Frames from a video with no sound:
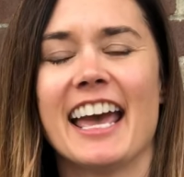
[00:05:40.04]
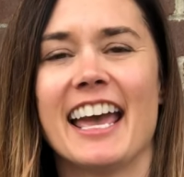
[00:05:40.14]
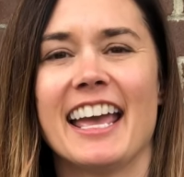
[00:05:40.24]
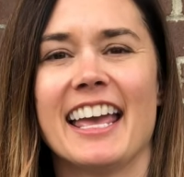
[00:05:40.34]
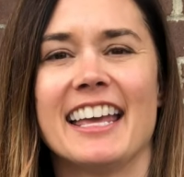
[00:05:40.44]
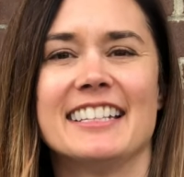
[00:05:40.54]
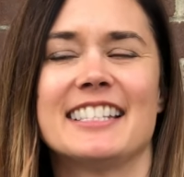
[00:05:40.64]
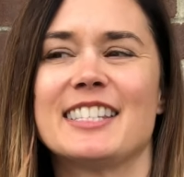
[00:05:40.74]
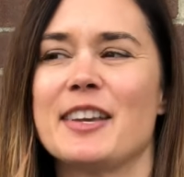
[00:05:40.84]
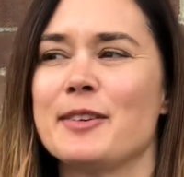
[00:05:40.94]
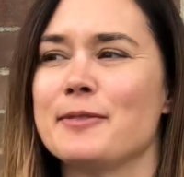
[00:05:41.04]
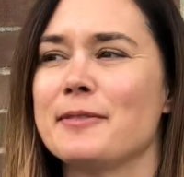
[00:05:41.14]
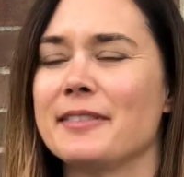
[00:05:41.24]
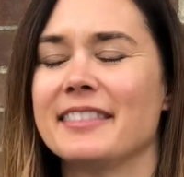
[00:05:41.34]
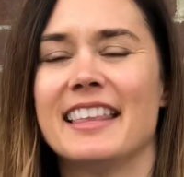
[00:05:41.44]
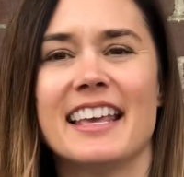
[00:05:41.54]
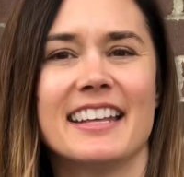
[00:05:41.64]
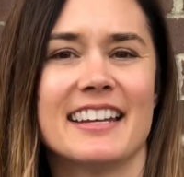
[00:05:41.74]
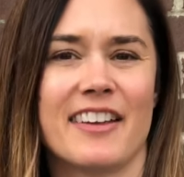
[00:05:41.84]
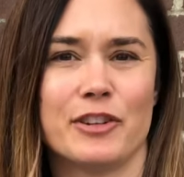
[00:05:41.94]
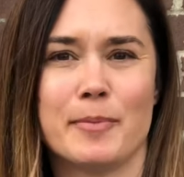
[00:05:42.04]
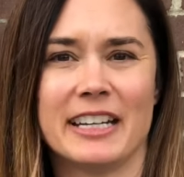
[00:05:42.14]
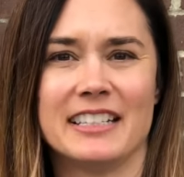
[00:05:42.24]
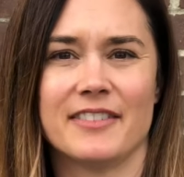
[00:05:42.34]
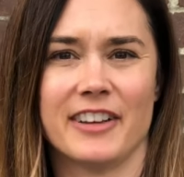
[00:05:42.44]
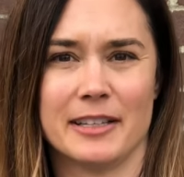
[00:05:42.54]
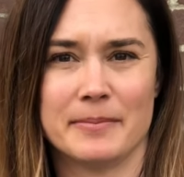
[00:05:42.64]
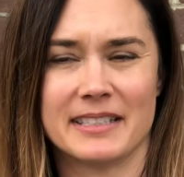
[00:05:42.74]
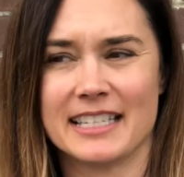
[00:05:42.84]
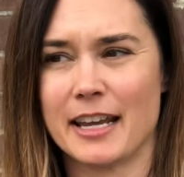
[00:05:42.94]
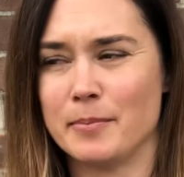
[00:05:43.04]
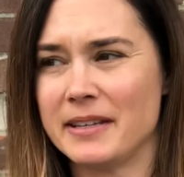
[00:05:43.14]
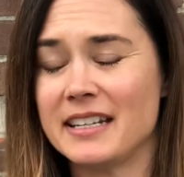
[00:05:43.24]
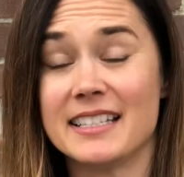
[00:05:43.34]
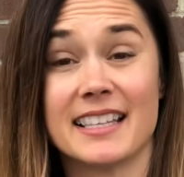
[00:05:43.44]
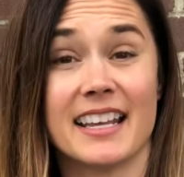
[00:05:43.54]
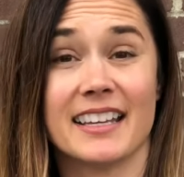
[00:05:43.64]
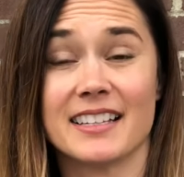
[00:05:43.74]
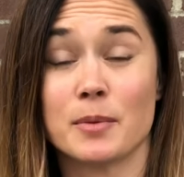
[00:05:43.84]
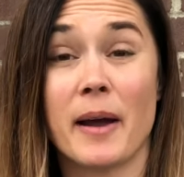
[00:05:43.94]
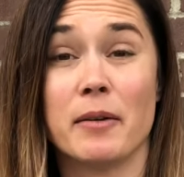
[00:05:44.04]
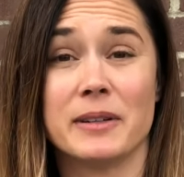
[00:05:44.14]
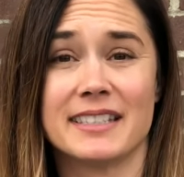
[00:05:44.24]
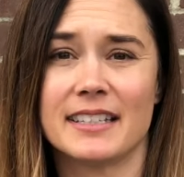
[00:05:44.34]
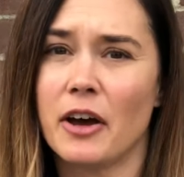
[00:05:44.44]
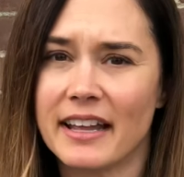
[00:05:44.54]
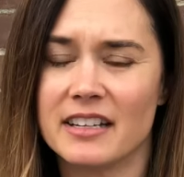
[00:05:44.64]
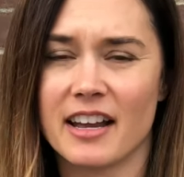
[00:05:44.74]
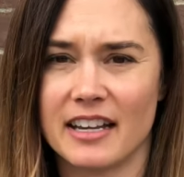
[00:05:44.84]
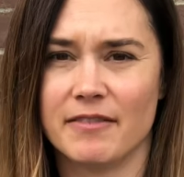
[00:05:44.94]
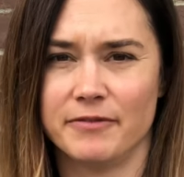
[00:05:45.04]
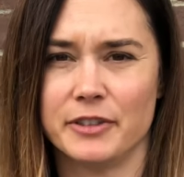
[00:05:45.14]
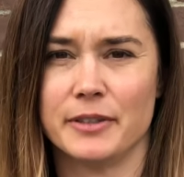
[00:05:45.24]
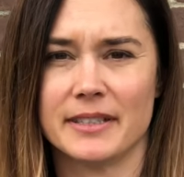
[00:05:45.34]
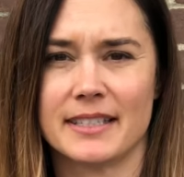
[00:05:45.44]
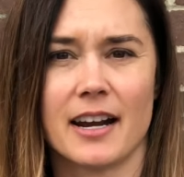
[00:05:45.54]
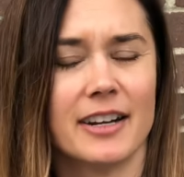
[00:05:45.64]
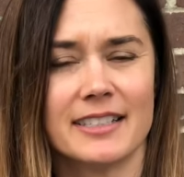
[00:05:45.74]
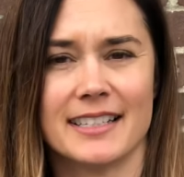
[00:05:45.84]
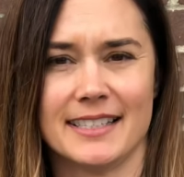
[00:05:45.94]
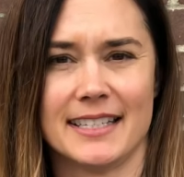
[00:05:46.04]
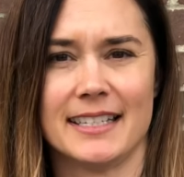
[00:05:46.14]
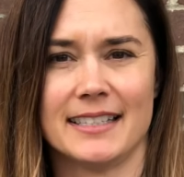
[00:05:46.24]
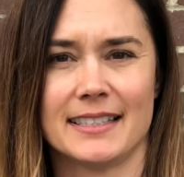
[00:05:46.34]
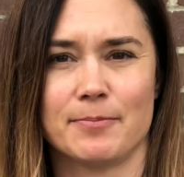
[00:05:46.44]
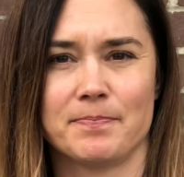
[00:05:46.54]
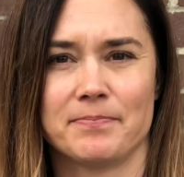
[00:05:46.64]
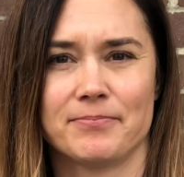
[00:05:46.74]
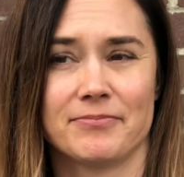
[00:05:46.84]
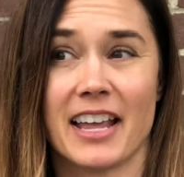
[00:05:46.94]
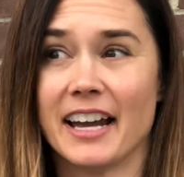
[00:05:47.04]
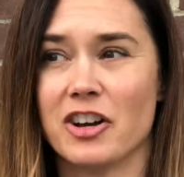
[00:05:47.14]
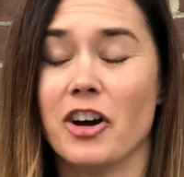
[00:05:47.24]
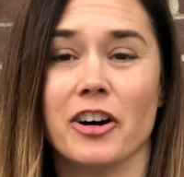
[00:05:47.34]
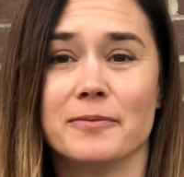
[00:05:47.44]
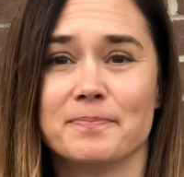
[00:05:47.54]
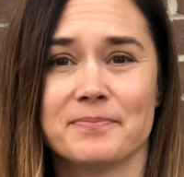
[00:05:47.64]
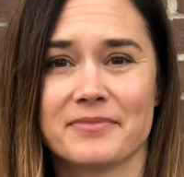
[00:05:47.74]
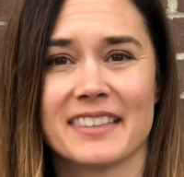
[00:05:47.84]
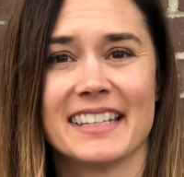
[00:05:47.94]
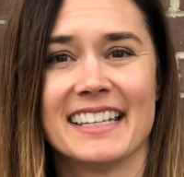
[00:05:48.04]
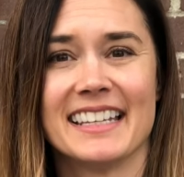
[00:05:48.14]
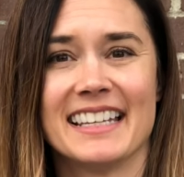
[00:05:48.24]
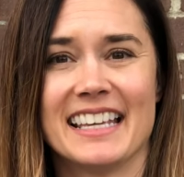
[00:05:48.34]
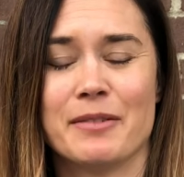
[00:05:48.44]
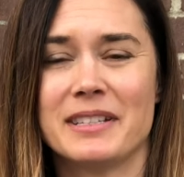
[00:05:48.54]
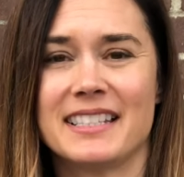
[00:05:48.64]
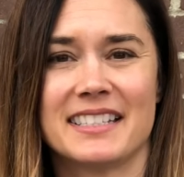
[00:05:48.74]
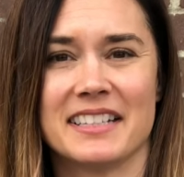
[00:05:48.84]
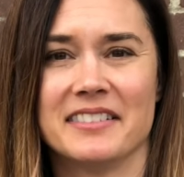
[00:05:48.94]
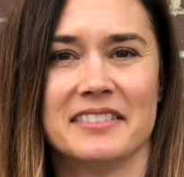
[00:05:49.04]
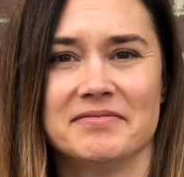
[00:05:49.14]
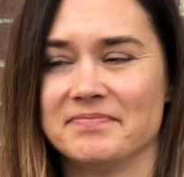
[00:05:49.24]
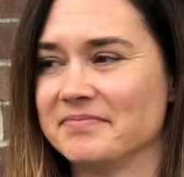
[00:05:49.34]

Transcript: And so then everybody developed diabetes, and guess what? We still had not influenced heart disease at all. It was still